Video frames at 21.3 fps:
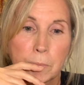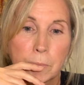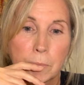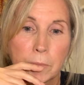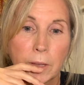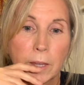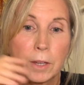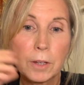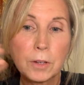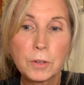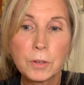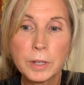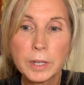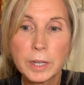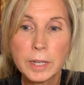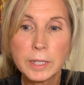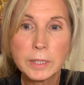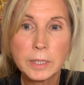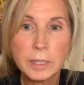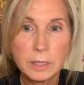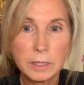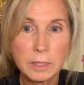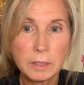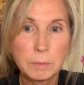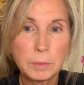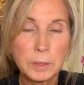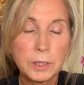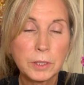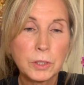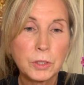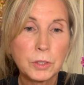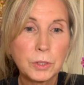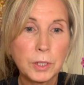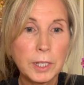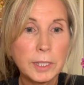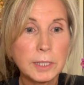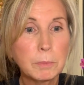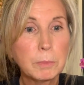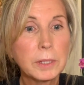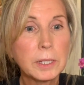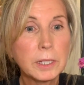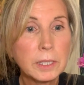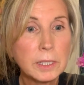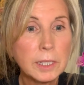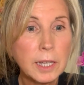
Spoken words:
it creates a little bit of stress because